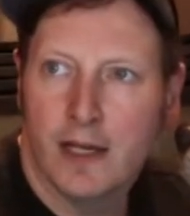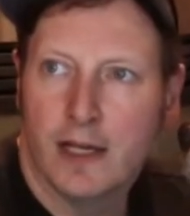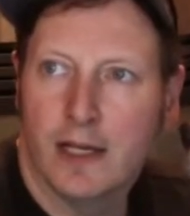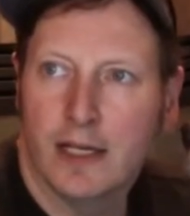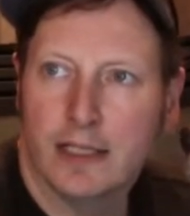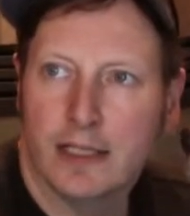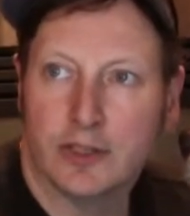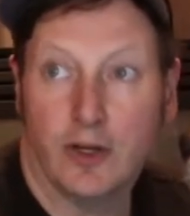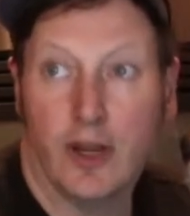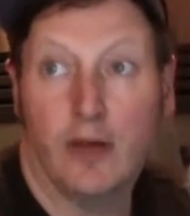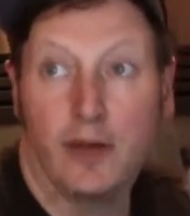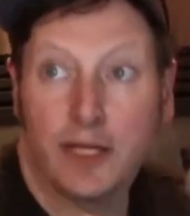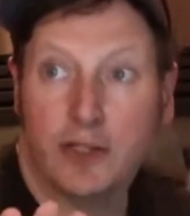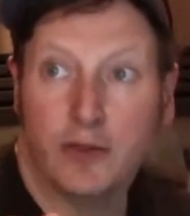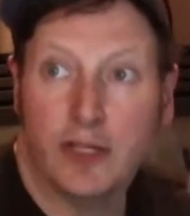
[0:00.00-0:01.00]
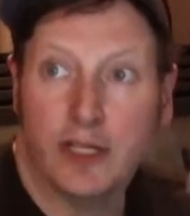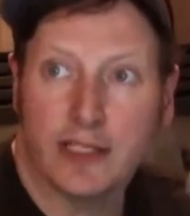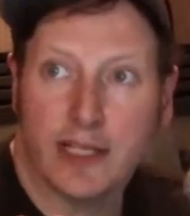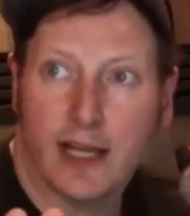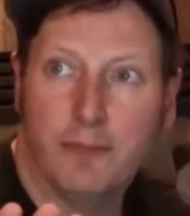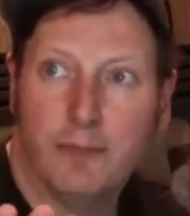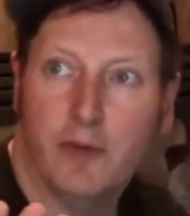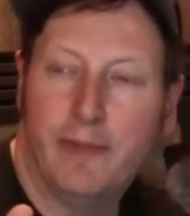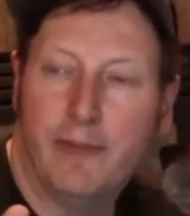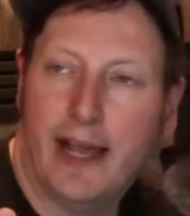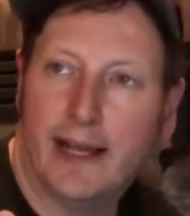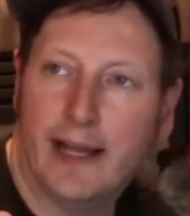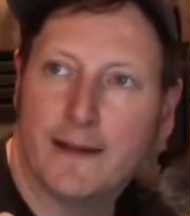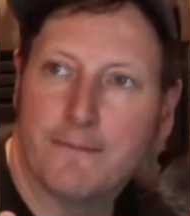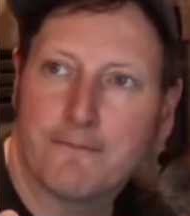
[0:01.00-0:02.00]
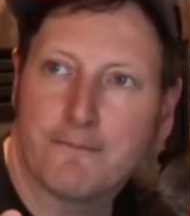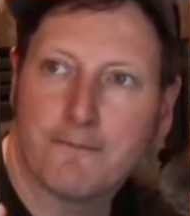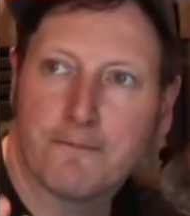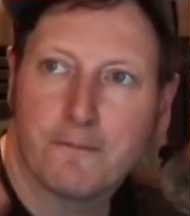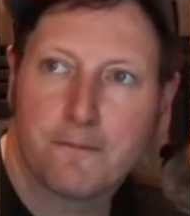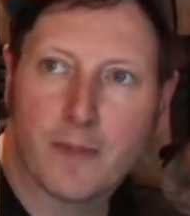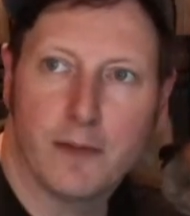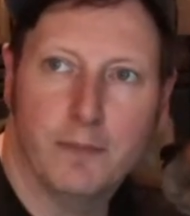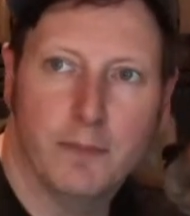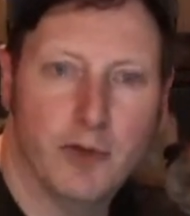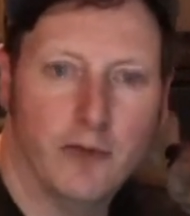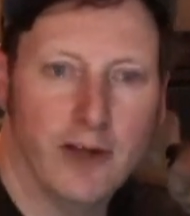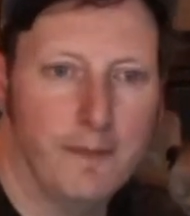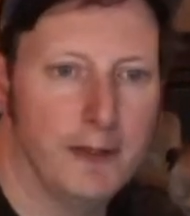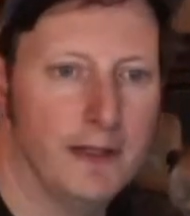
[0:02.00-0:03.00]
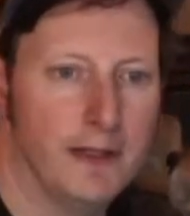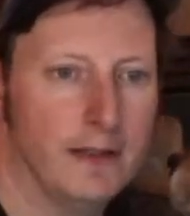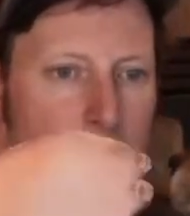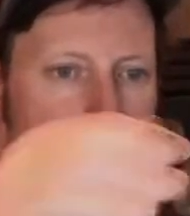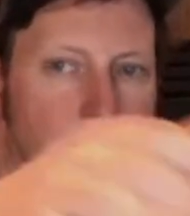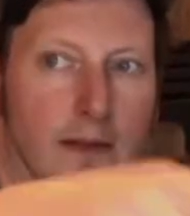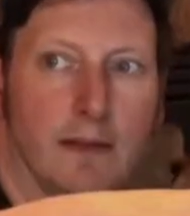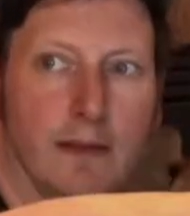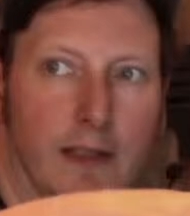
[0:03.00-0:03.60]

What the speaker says: So now we can do this. I can move back, move up. My